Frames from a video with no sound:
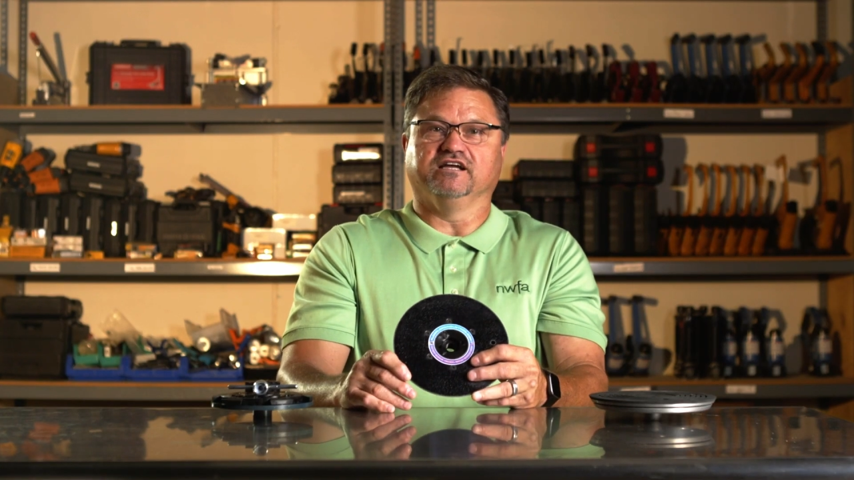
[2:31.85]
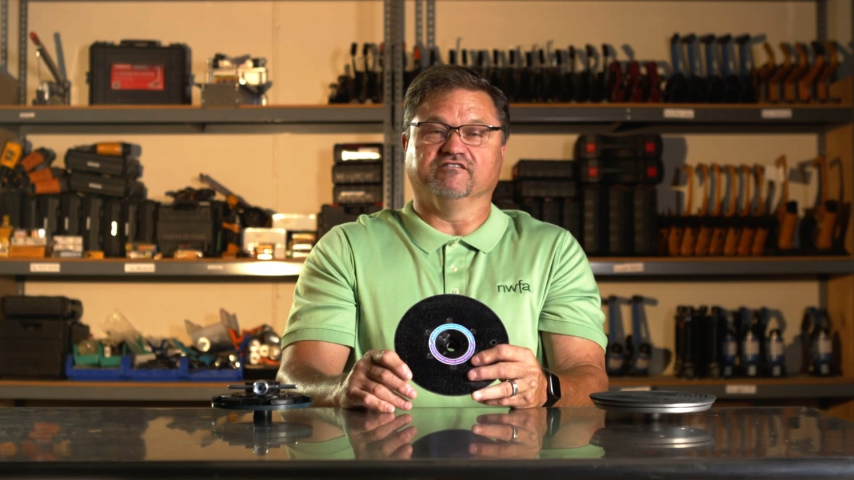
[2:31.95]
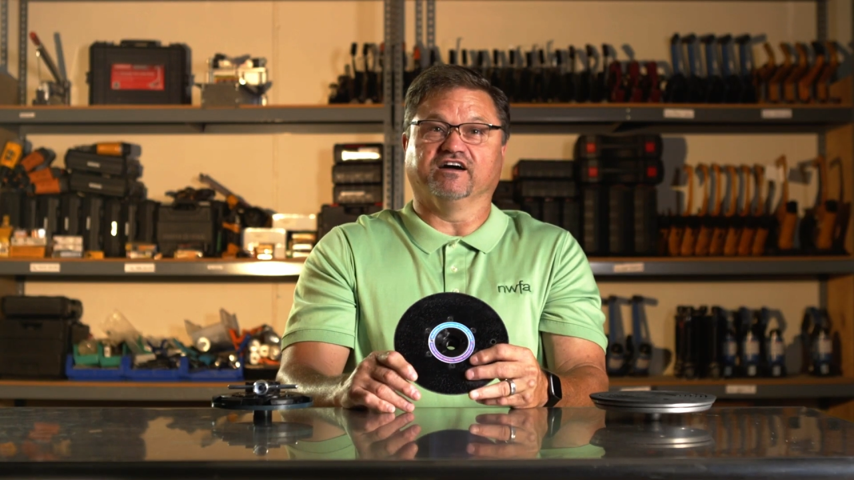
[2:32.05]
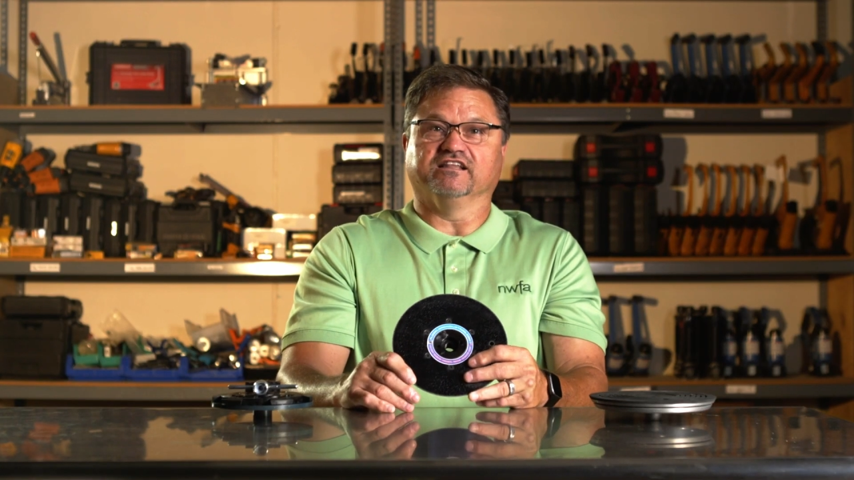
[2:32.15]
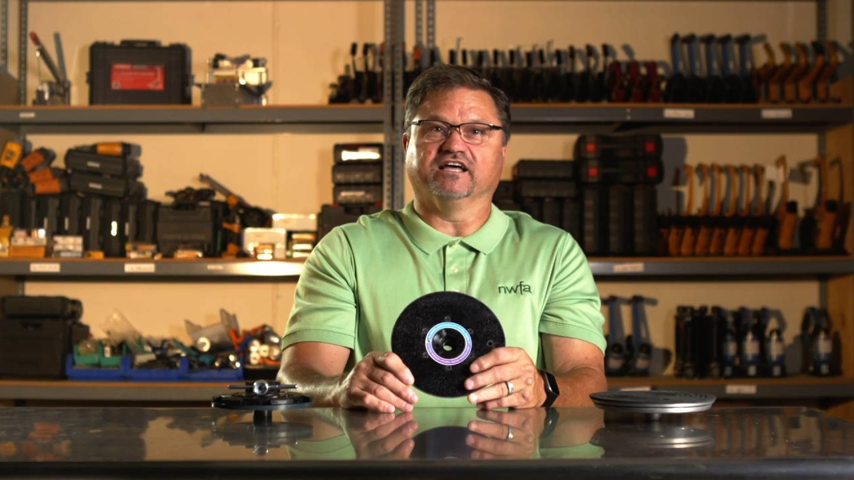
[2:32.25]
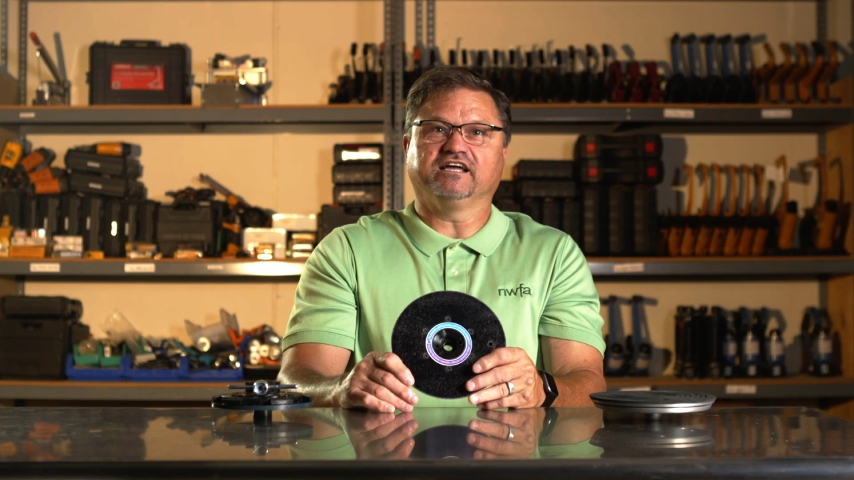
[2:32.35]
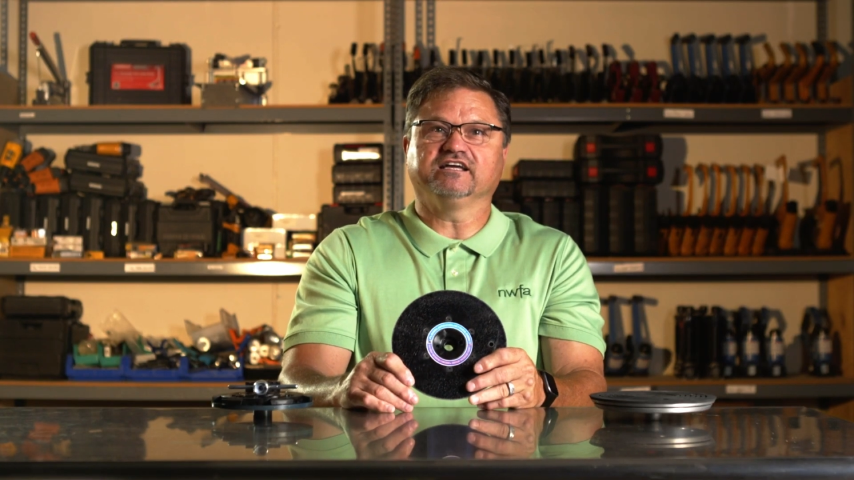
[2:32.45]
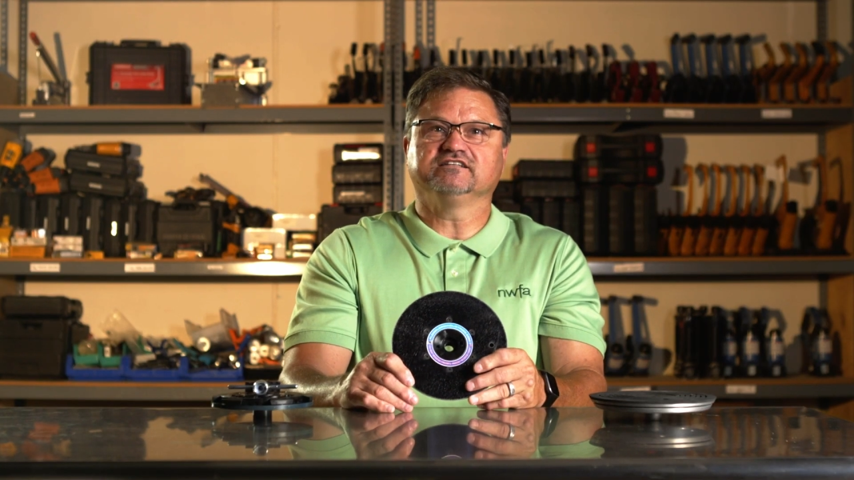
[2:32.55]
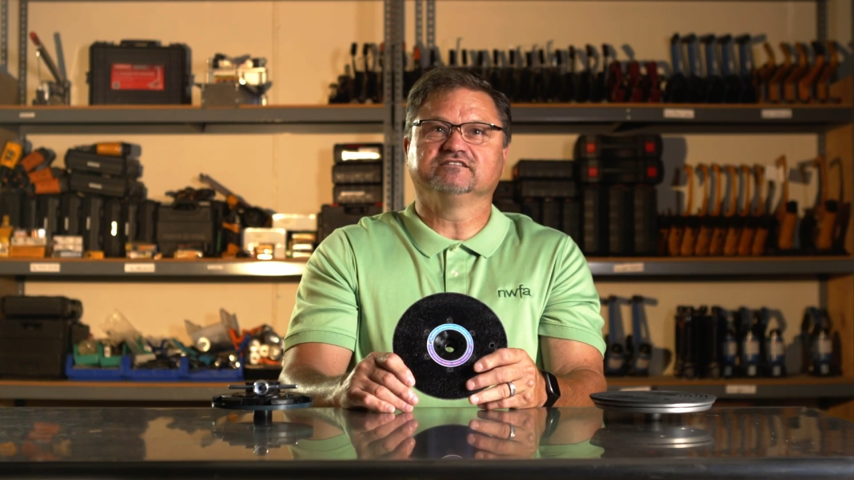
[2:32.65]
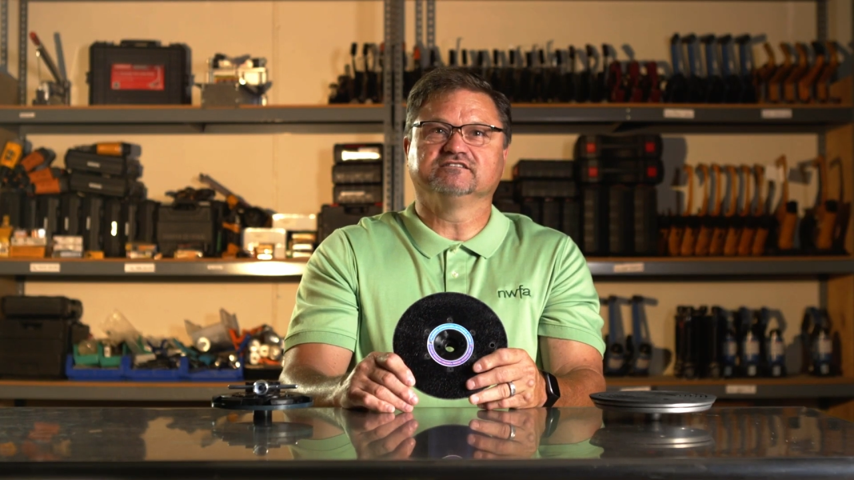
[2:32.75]
If I like
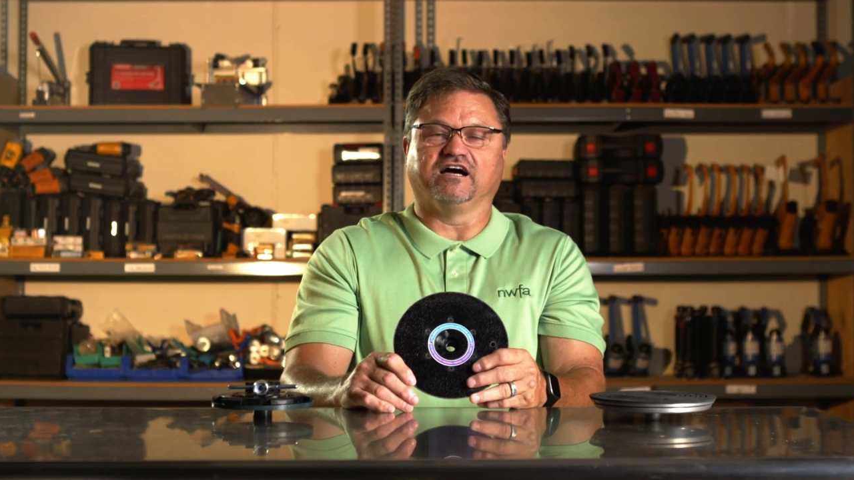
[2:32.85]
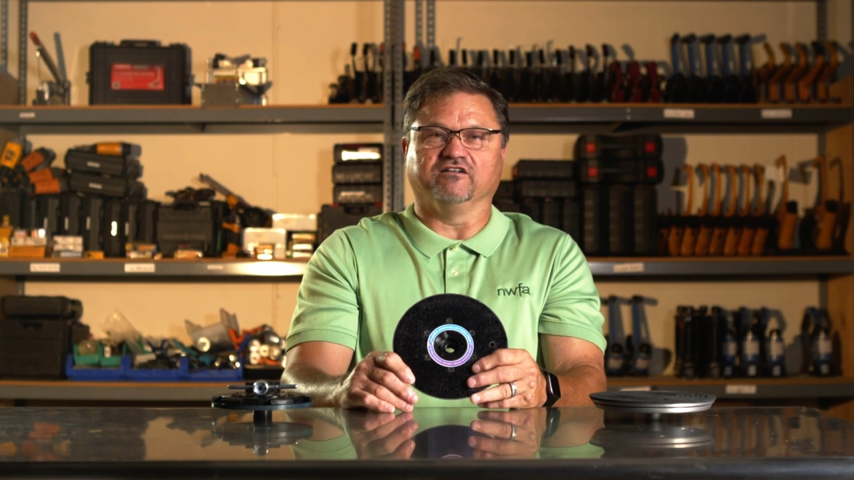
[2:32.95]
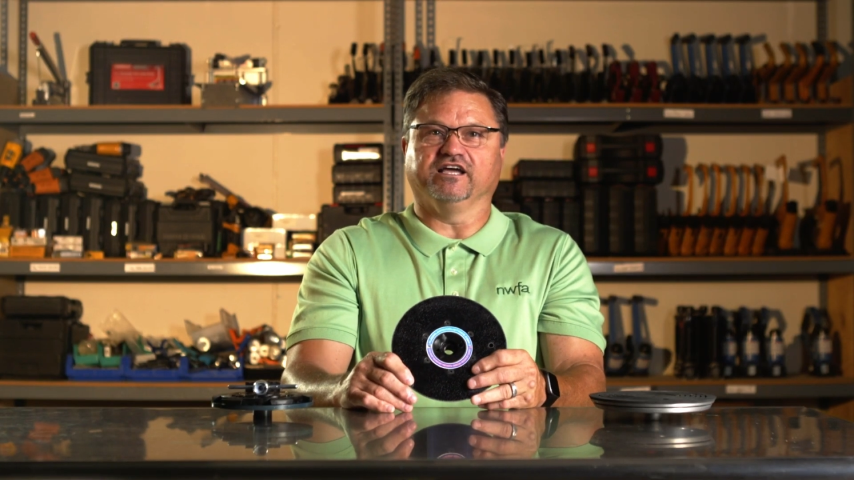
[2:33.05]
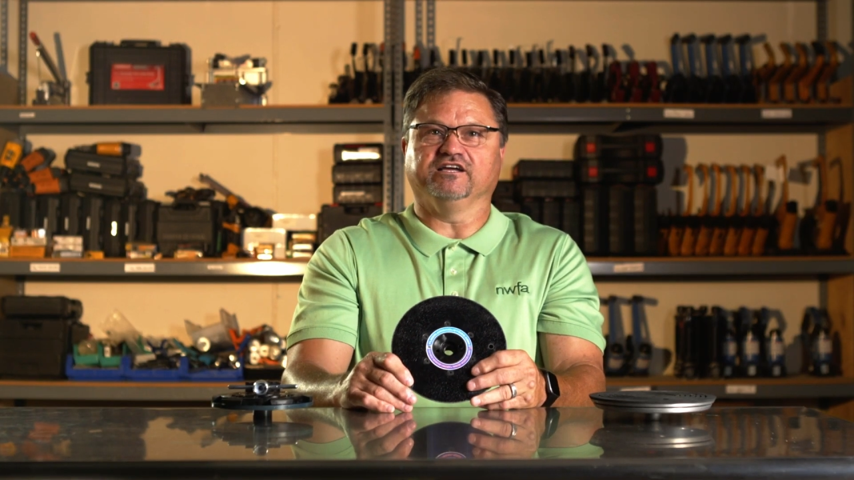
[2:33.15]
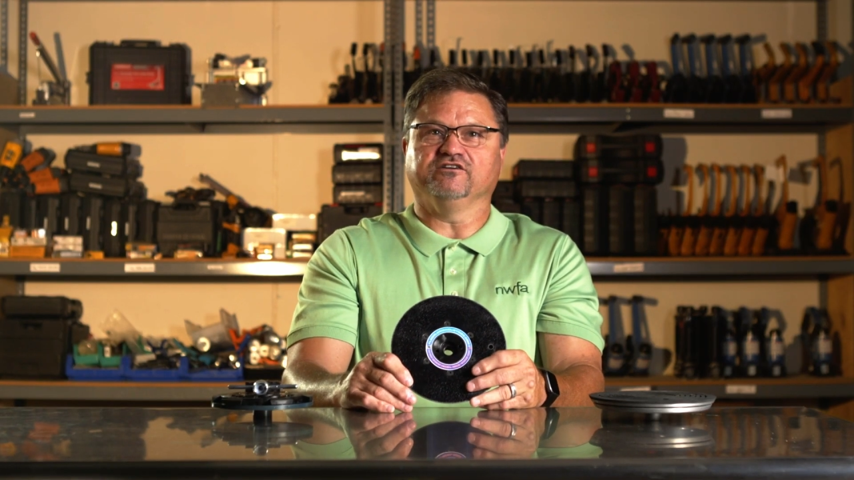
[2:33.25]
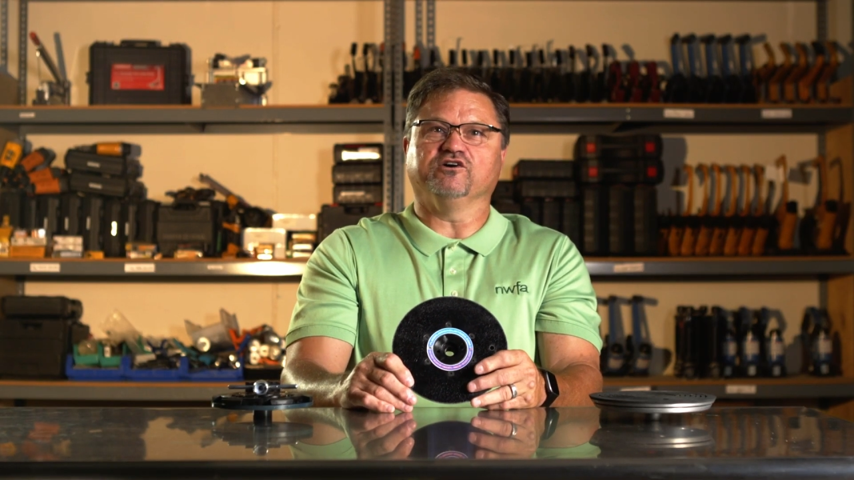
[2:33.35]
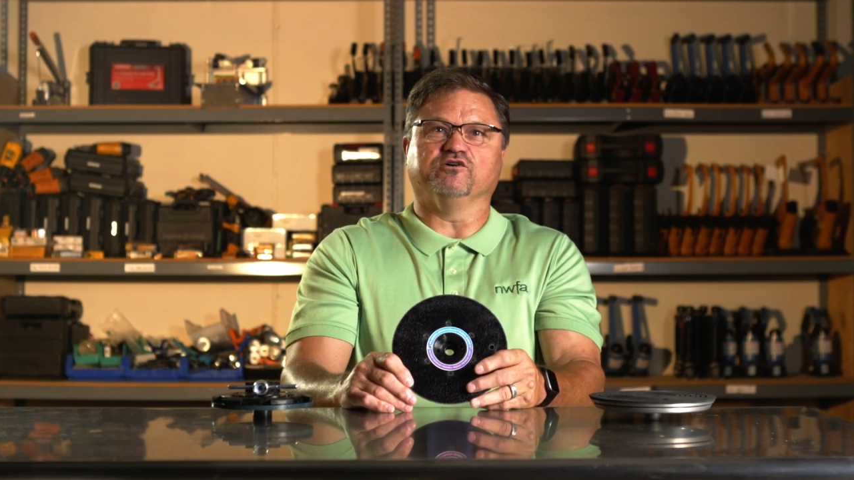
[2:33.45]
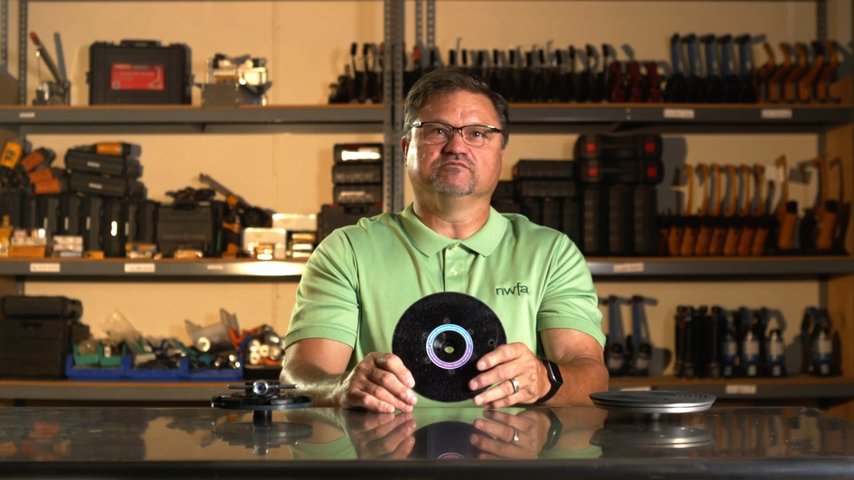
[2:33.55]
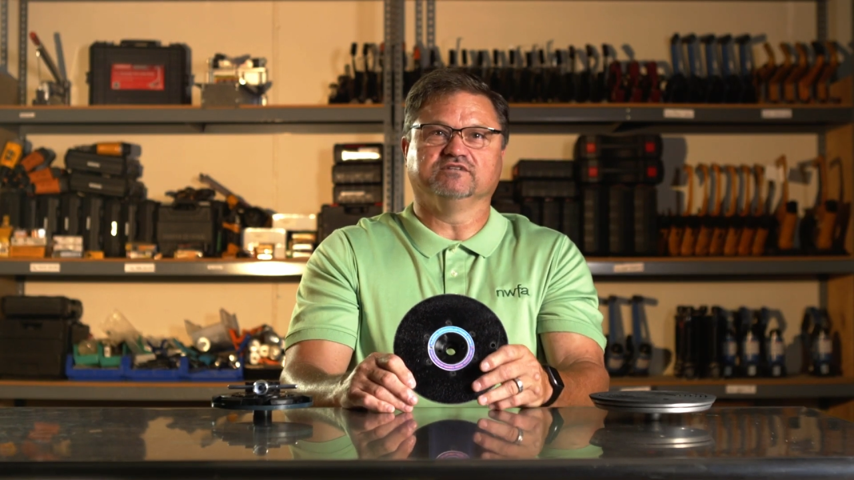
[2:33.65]
it, I'll let you know.